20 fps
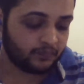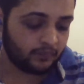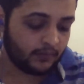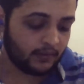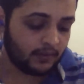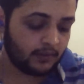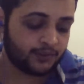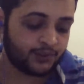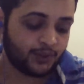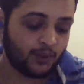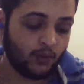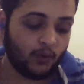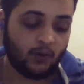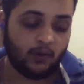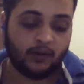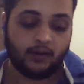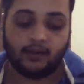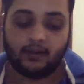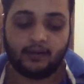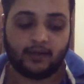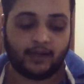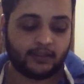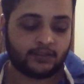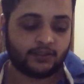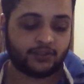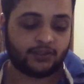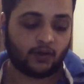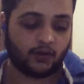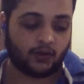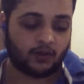So
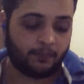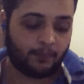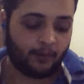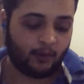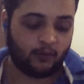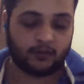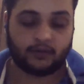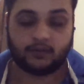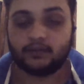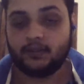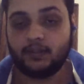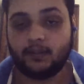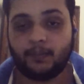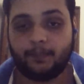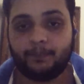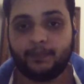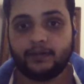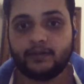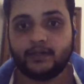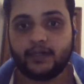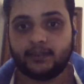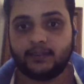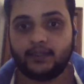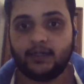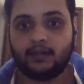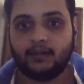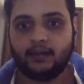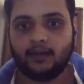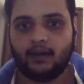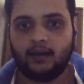let's talk about the predicted